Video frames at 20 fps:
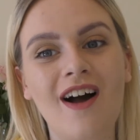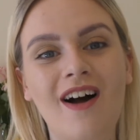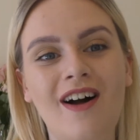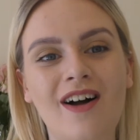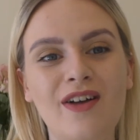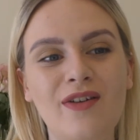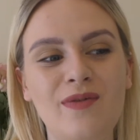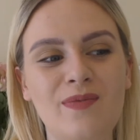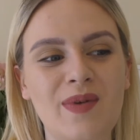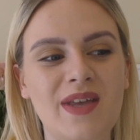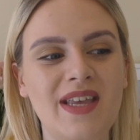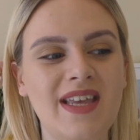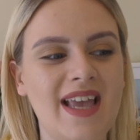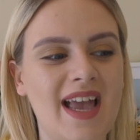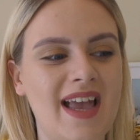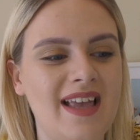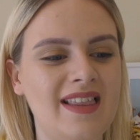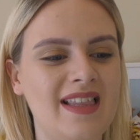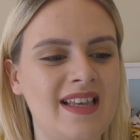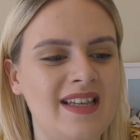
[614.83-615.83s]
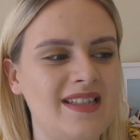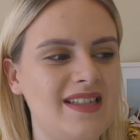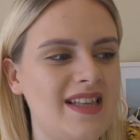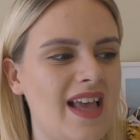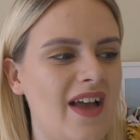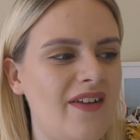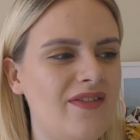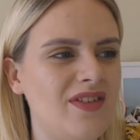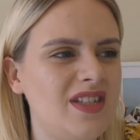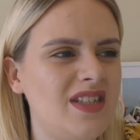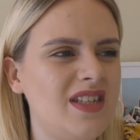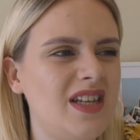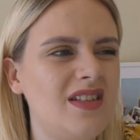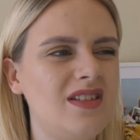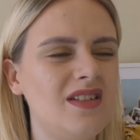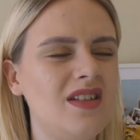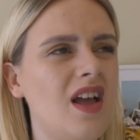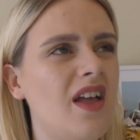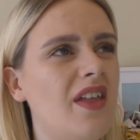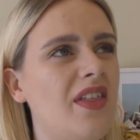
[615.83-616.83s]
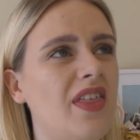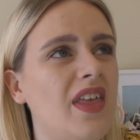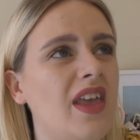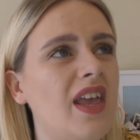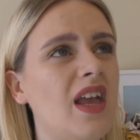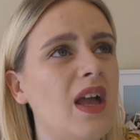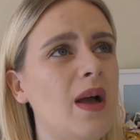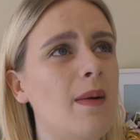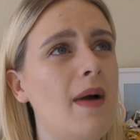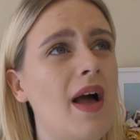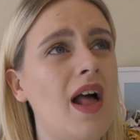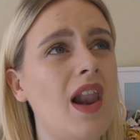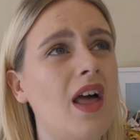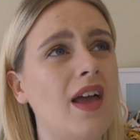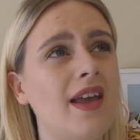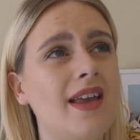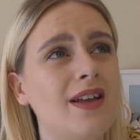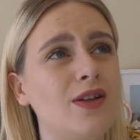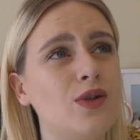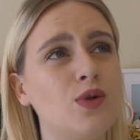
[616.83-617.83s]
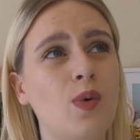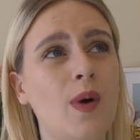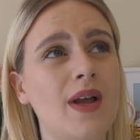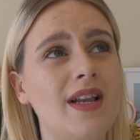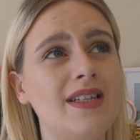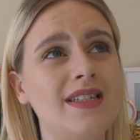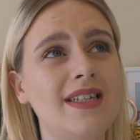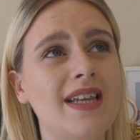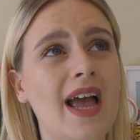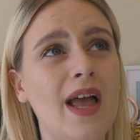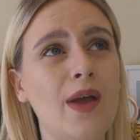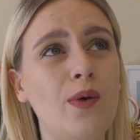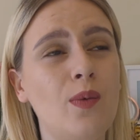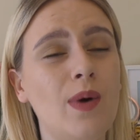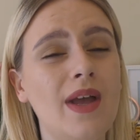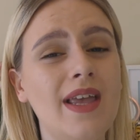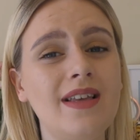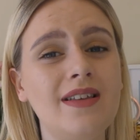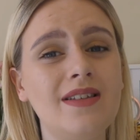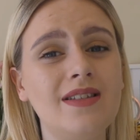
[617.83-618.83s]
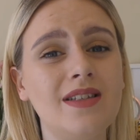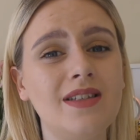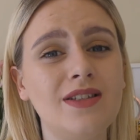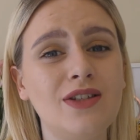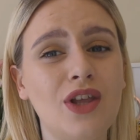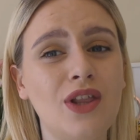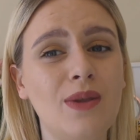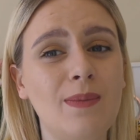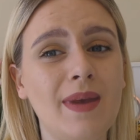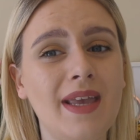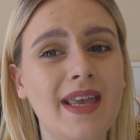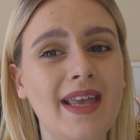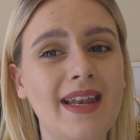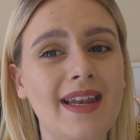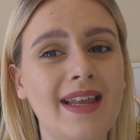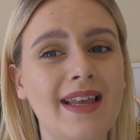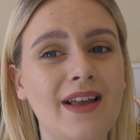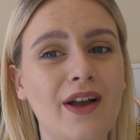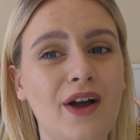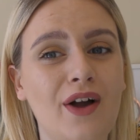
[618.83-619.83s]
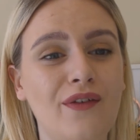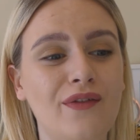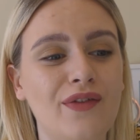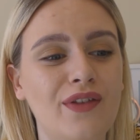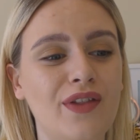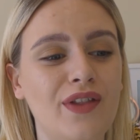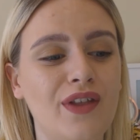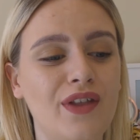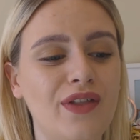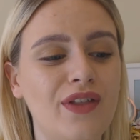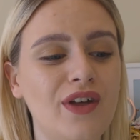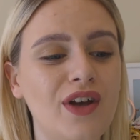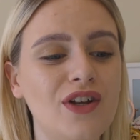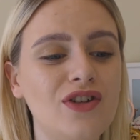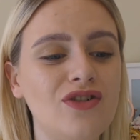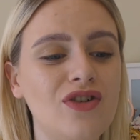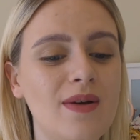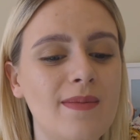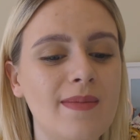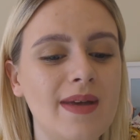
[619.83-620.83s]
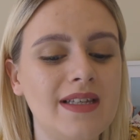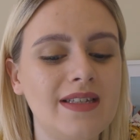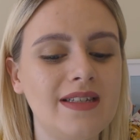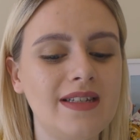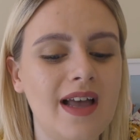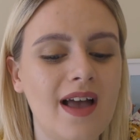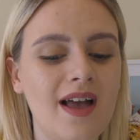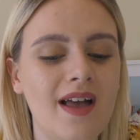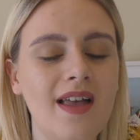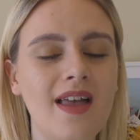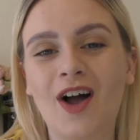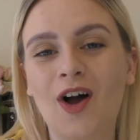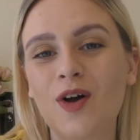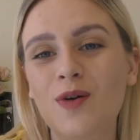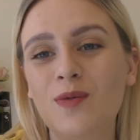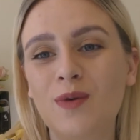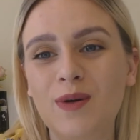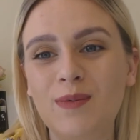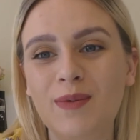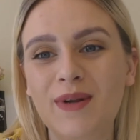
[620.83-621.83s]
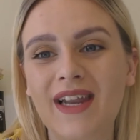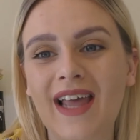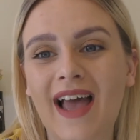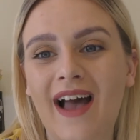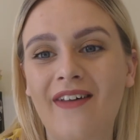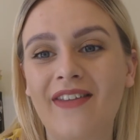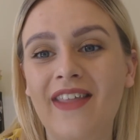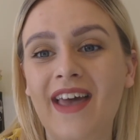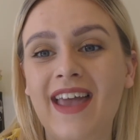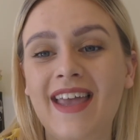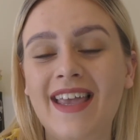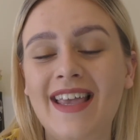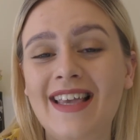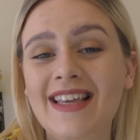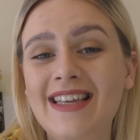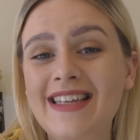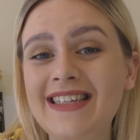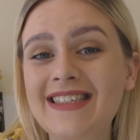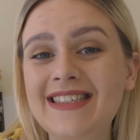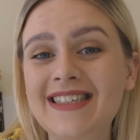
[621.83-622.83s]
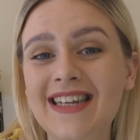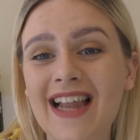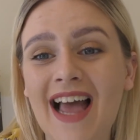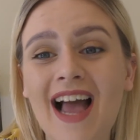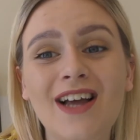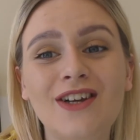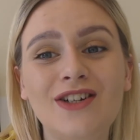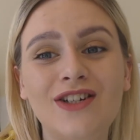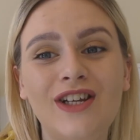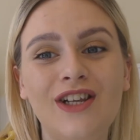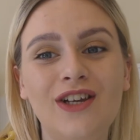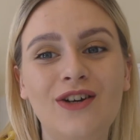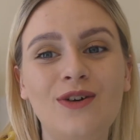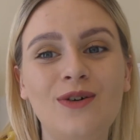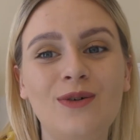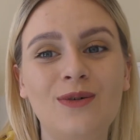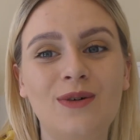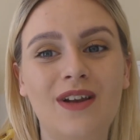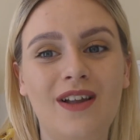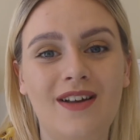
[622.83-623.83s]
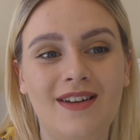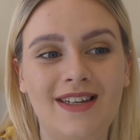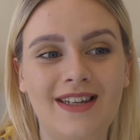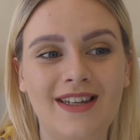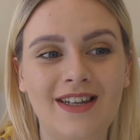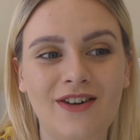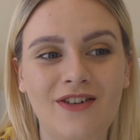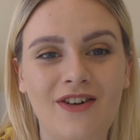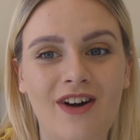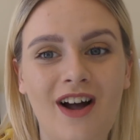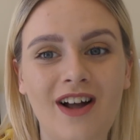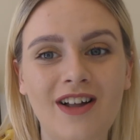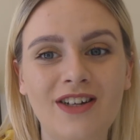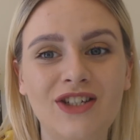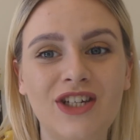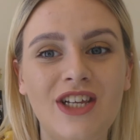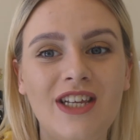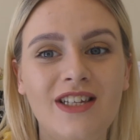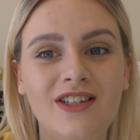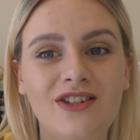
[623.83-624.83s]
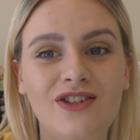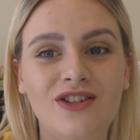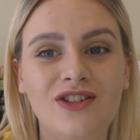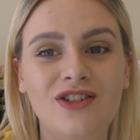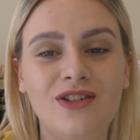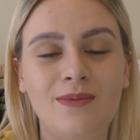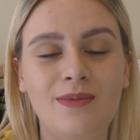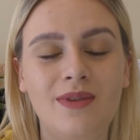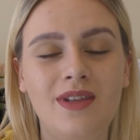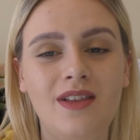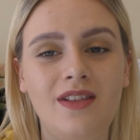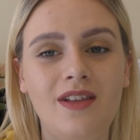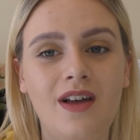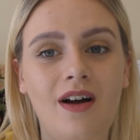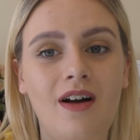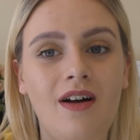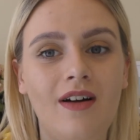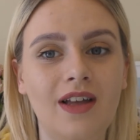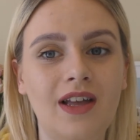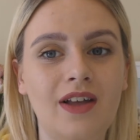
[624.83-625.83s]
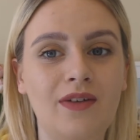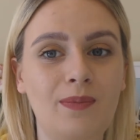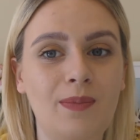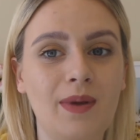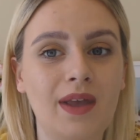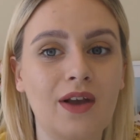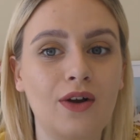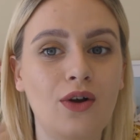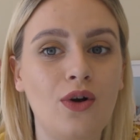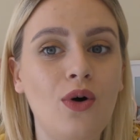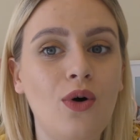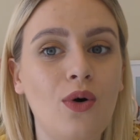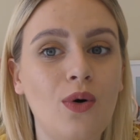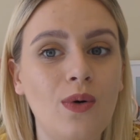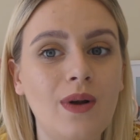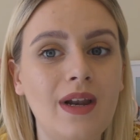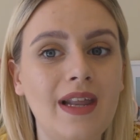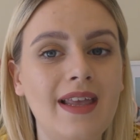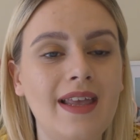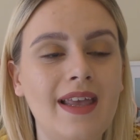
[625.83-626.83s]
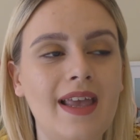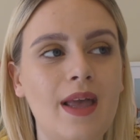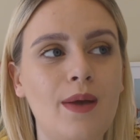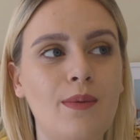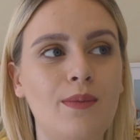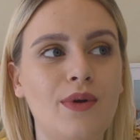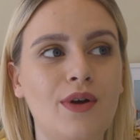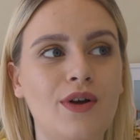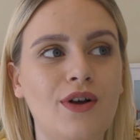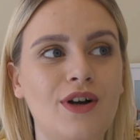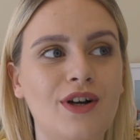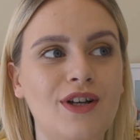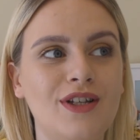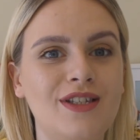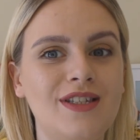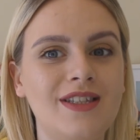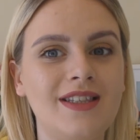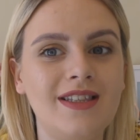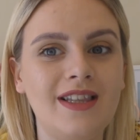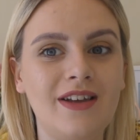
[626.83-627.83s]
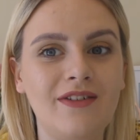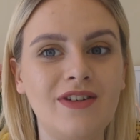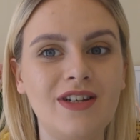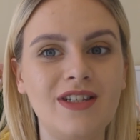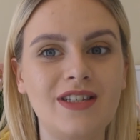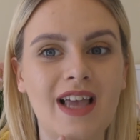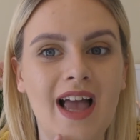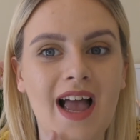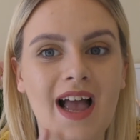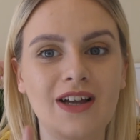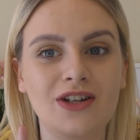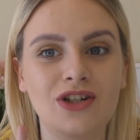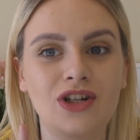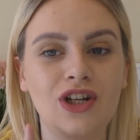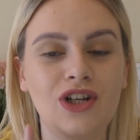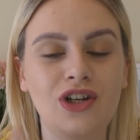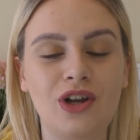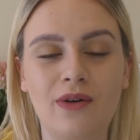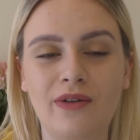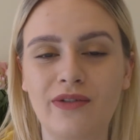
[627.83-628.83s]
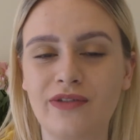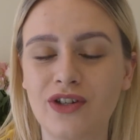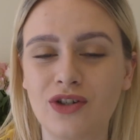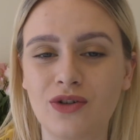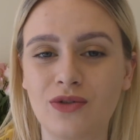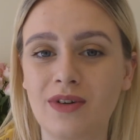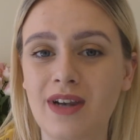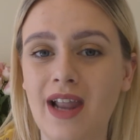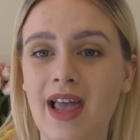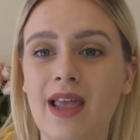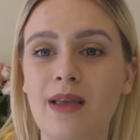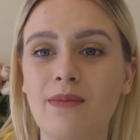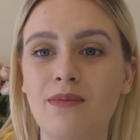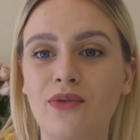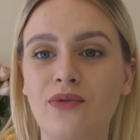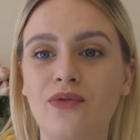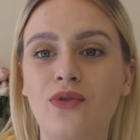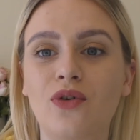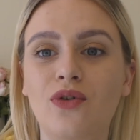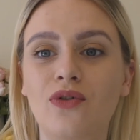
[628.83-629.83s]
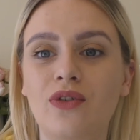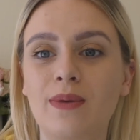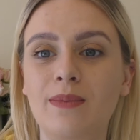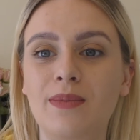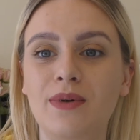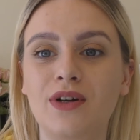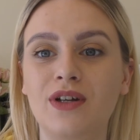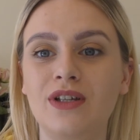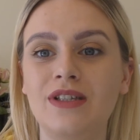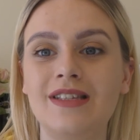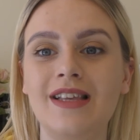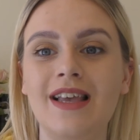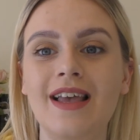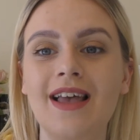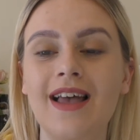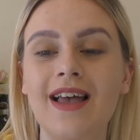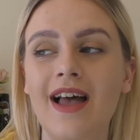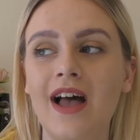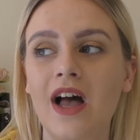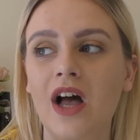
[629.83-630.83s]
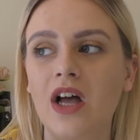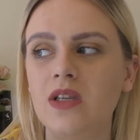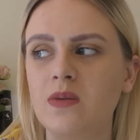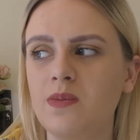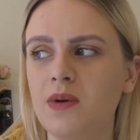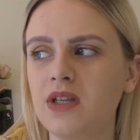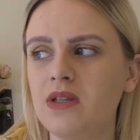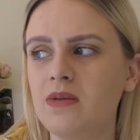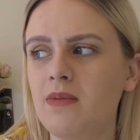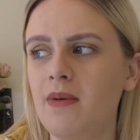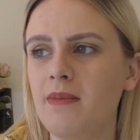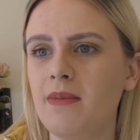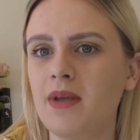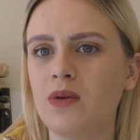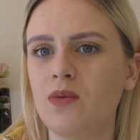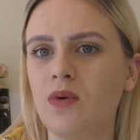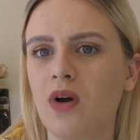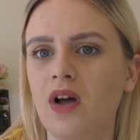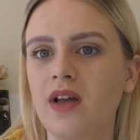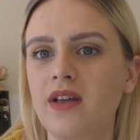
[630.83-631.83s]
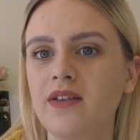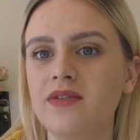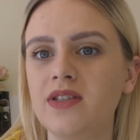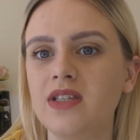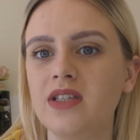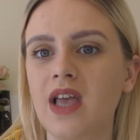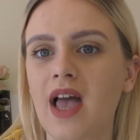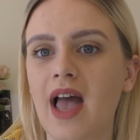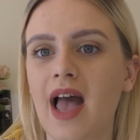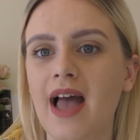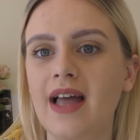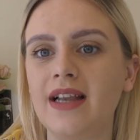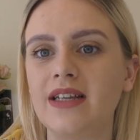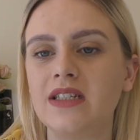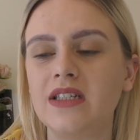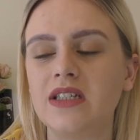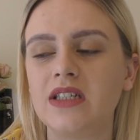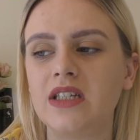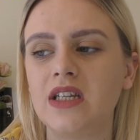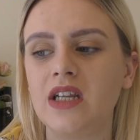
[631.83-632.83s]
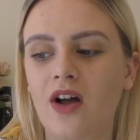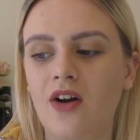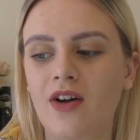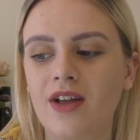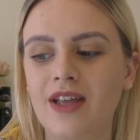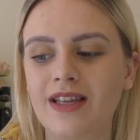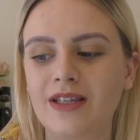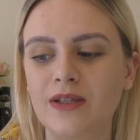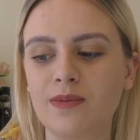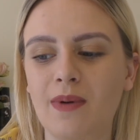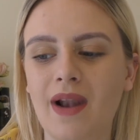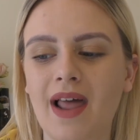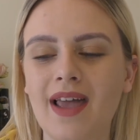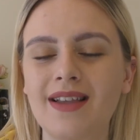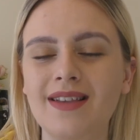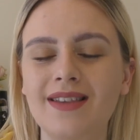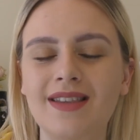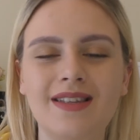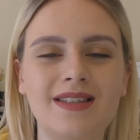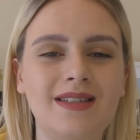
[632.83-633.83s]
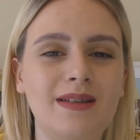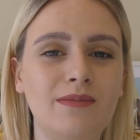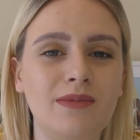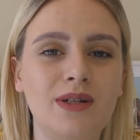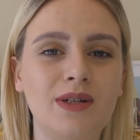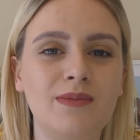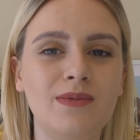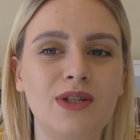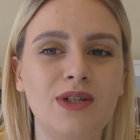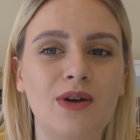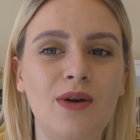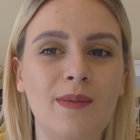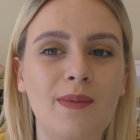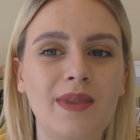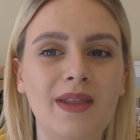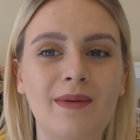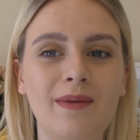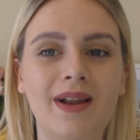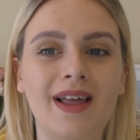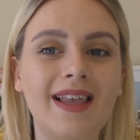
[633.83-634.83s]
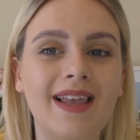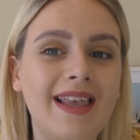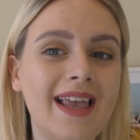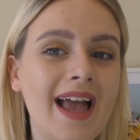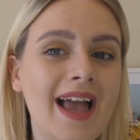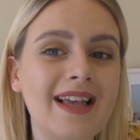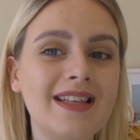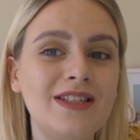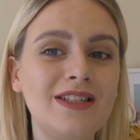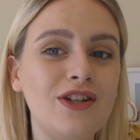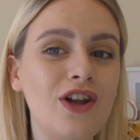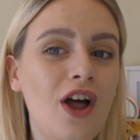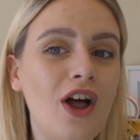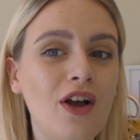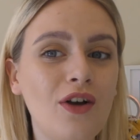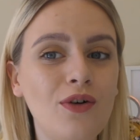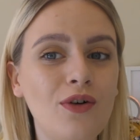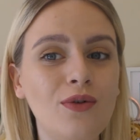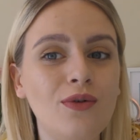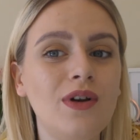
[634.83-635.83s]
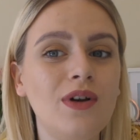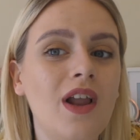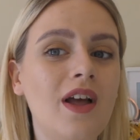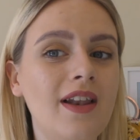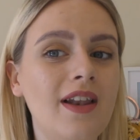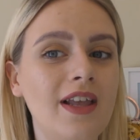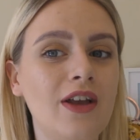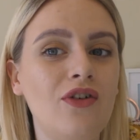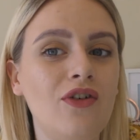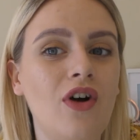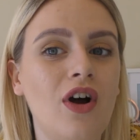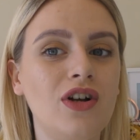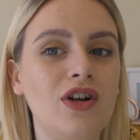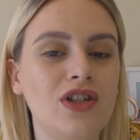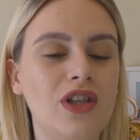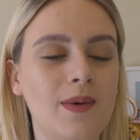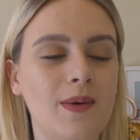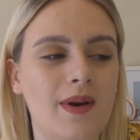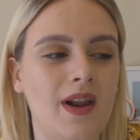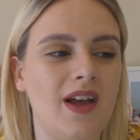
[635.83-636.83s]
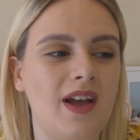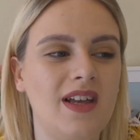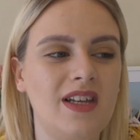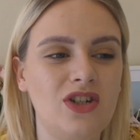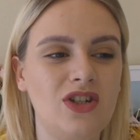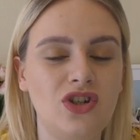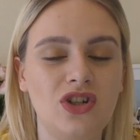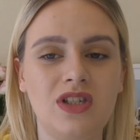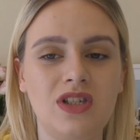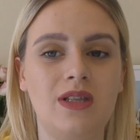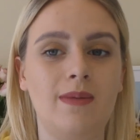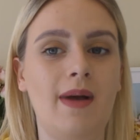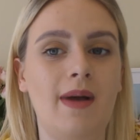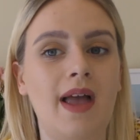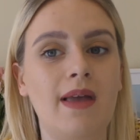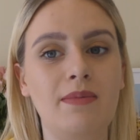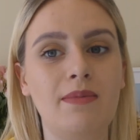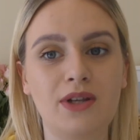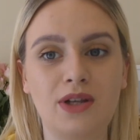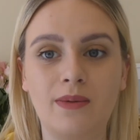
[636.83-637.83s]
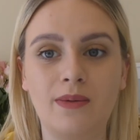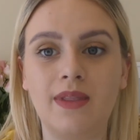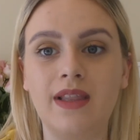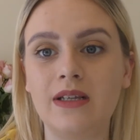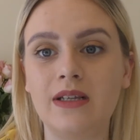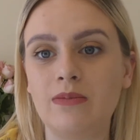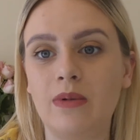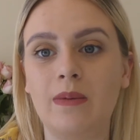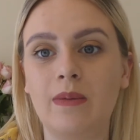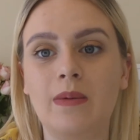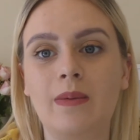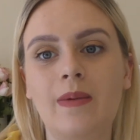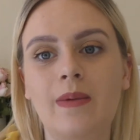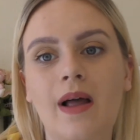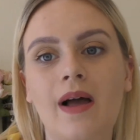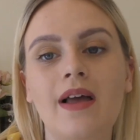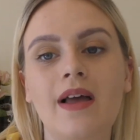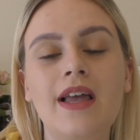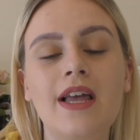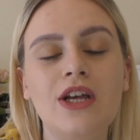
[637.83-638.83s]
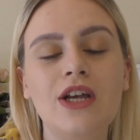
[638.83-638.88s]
I've been getting this ever since I think about like 28 weeks, so the beginning of the third trimester. I want to put it out there, it isn't actually called lightning crotch, it's just something that I have been calling it because there is actually no official name for it, because I spoke to my midwives and I explained the symptoms to them and they were like, yeah, it's not called lightning crotch. They were like, it's just the baby doing this, blah, blah, blah.